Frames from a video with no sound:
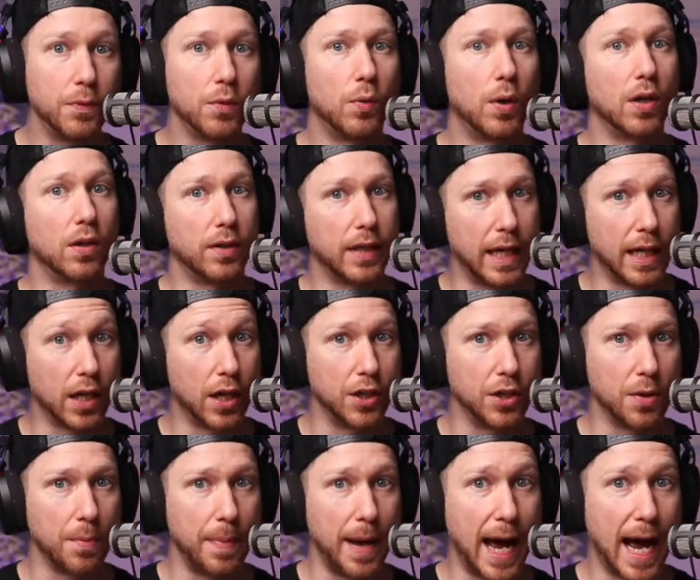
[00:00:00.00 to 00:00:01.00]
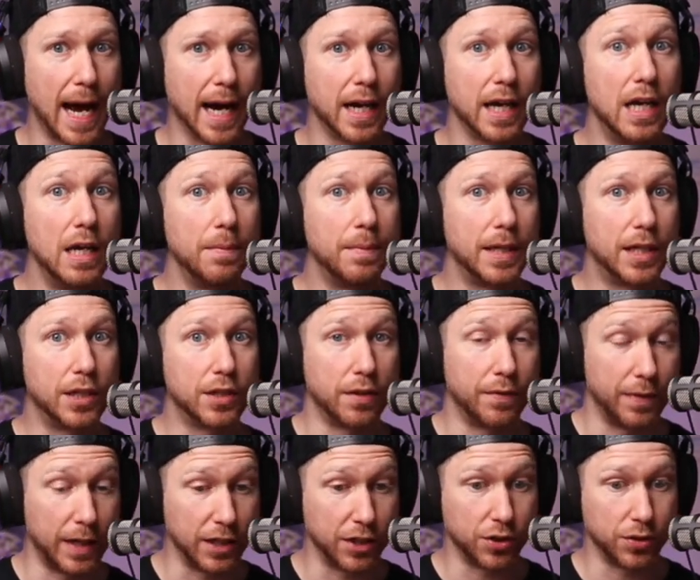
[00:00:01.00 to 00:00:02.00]
While you're laying on your back, because
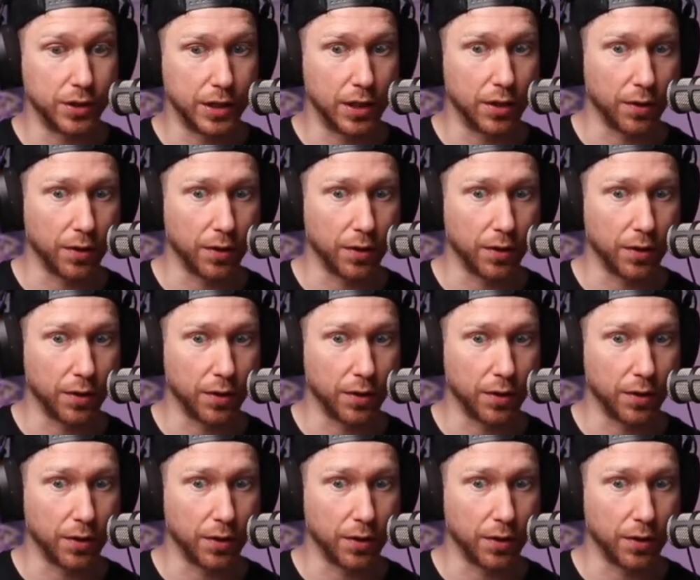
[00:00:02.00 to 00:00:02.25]
eventually